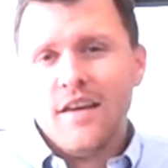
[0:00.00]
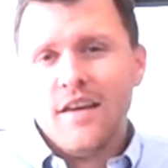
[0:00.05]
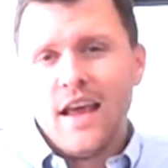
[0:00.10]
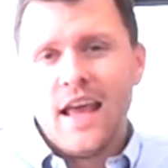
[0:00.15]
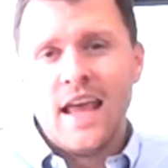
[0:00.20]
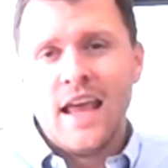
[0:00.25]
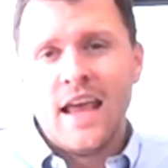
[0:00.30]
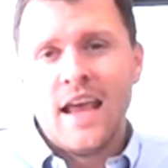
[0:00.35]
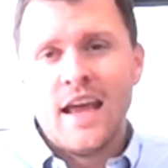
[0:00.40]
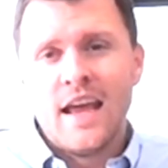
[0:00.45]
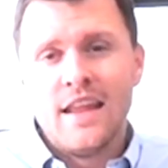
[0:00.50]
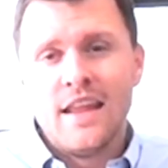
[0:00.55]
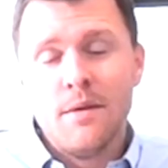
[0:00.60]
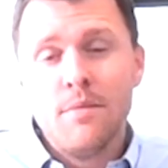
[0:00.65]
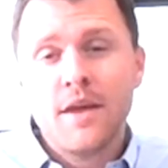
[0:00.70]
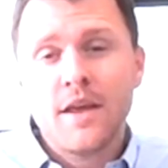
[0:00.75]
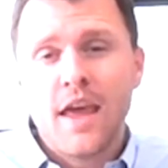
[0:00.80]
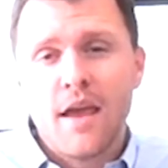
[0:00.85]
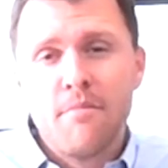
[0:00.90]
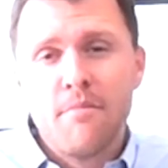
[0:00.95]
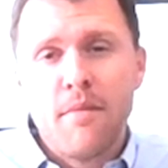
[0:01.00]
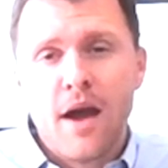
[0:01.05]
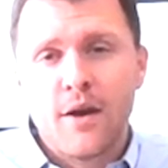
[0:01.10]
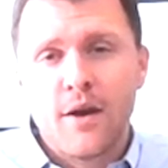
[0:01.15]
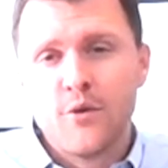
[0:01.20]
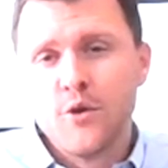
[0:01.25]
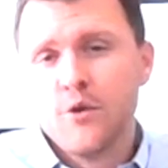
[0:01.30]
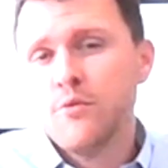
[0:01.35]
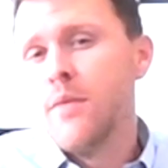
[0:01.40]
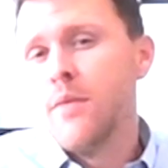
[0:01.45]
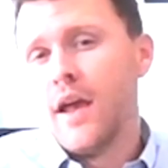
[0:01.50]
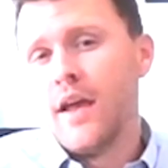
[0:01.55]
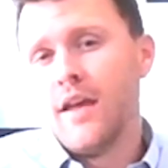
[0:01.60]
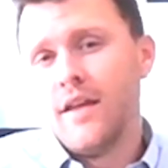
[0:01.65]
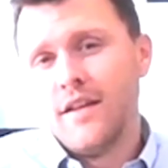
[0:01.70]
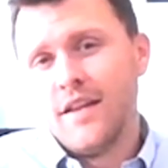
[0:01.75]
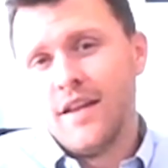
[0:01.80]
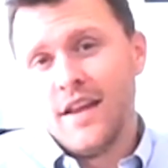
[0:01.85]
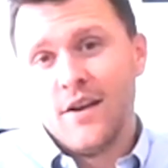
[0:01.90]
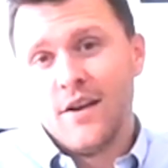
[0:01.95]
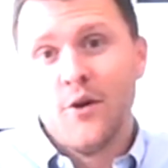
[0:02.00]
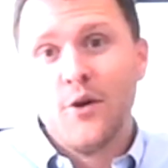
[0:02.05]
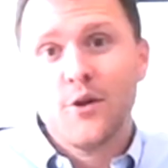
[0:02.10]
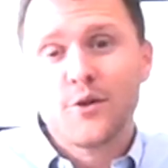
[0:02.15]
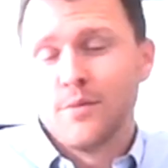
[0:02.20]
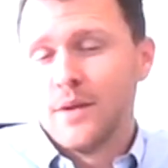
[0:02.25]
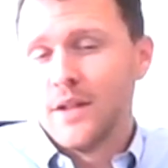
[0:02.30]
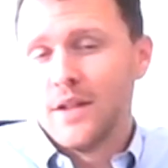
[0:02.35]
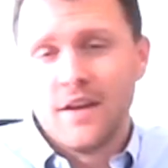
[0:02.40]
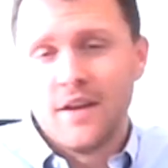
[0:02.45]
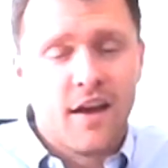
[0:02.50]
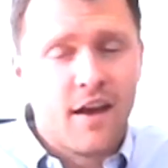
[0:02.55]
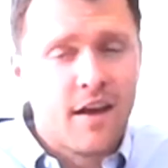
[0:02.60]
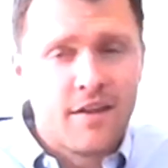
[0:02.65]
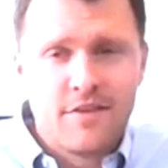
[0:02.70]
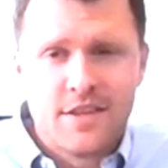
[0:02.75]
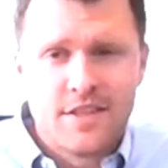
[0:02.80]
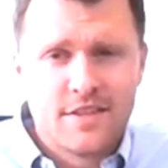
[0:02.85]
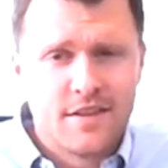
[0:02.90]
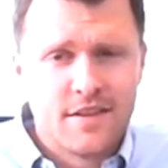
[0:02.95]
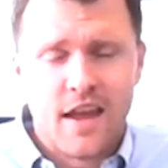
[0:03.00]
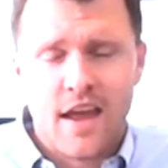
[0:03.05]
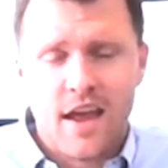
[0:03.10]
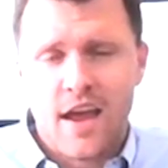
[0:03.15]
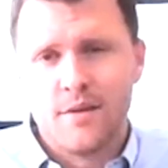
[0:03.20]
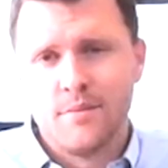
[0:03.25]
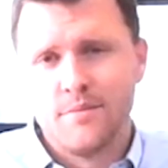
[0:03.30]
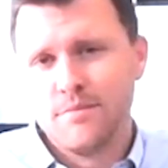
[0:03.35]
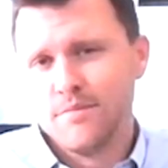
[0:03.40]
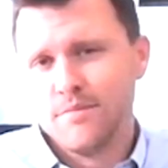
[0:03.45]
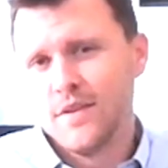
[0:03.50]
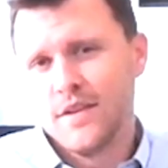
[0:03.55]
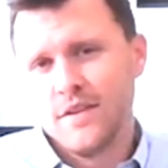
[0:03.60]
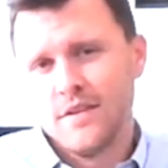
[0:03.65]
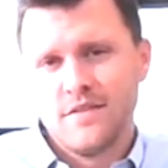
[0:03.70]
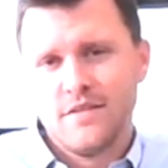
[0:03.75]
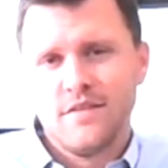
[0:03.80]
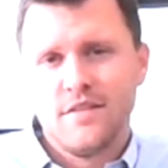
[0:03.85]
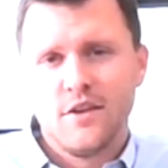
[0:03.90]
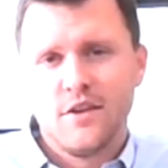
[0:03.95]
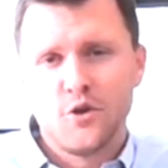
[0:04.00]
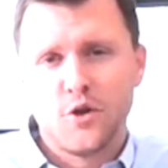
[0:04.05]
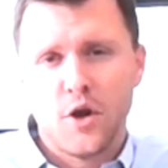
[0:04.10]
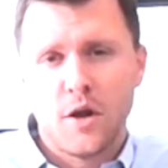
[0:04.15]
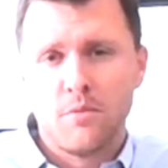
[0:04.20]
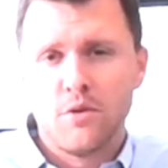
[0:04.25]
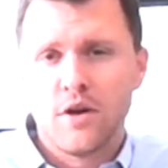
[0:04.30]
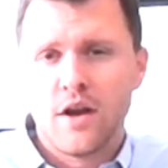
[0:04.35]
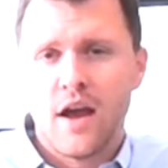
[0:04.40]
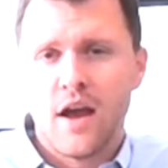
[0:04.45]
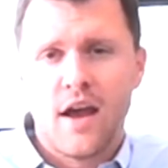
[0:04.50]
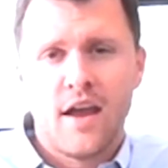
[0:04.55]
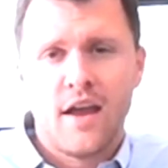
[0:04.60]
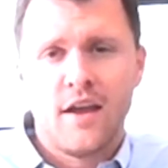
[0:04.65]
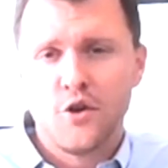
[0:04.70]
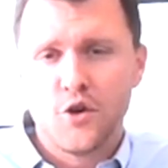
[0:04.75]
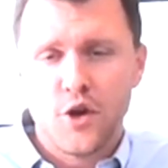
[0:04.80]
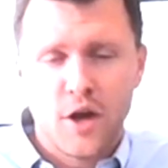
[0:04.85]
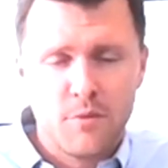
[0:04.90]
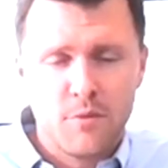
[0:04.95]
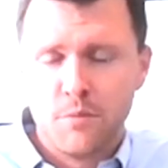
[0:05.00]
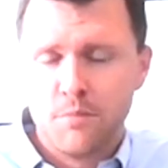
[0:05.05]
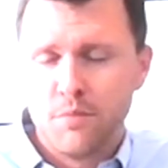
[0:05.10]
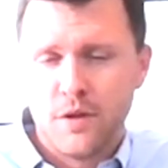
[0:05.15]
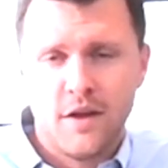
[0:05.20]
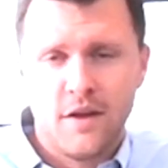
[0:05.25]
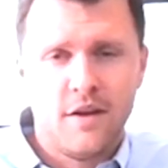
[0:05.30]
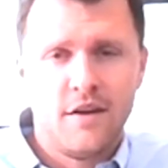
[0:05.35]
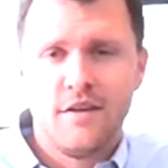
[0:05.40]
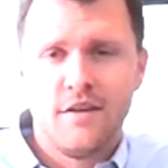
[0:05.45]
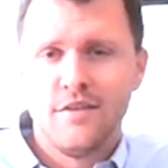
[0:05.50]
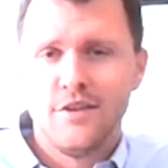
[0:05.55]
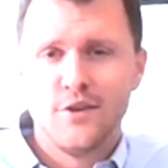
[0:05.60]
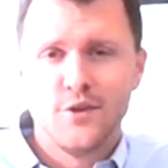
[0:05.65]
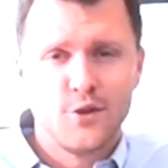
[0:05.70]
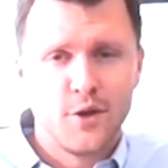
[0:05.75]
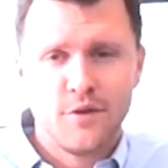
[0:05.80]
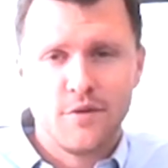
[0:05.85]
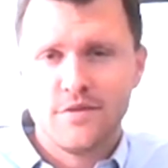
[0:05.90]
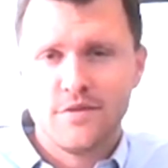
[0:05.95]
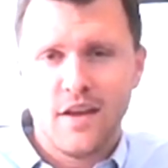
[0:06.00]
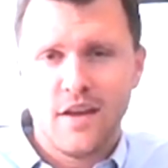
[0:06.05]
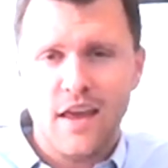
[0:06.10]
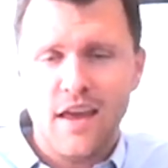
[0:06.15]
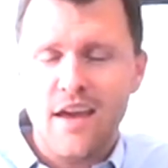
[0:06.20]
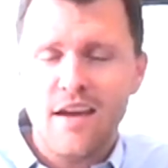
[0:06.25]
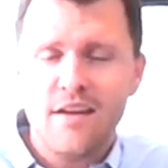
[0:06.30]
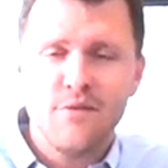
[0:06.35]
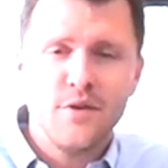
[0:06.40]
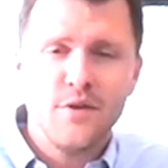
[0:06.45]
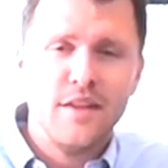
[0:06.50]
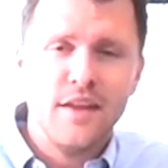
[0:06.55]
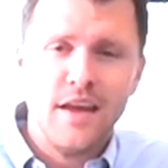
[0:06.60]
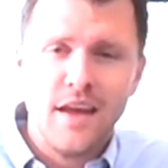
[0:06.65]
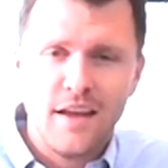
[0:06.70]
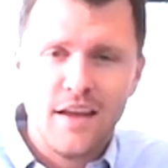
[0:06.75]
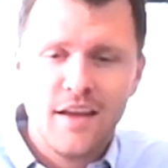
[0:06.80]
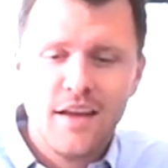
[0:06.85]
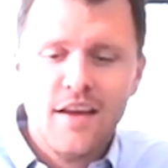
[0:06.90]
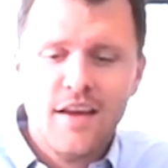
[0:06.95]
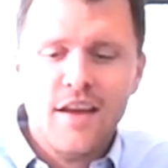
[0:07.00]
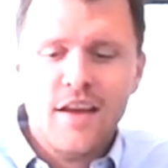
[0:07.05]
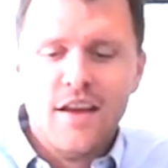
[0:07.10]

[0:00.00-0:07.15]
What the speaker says: And he became my roommate. And ultimately, obviously, Adam is an incredible guy, incredible player, deserves everything.